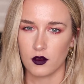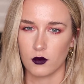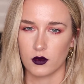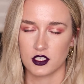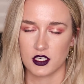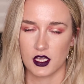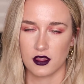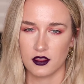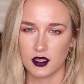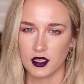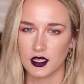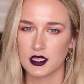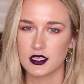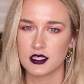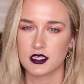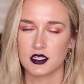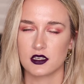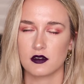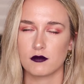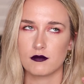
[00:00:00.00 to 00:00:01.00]
which I think
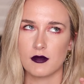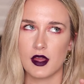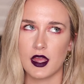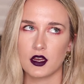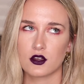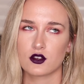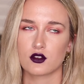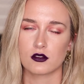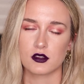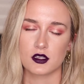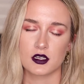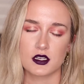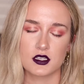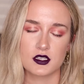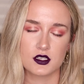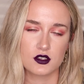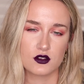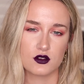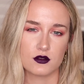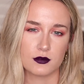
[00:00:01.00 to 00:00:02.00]
is to make sure that
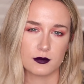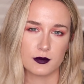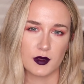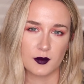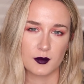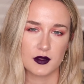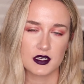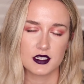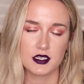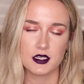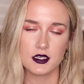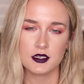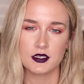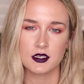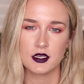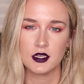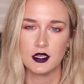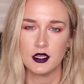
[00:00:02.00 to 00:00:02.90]
it's super pigmented.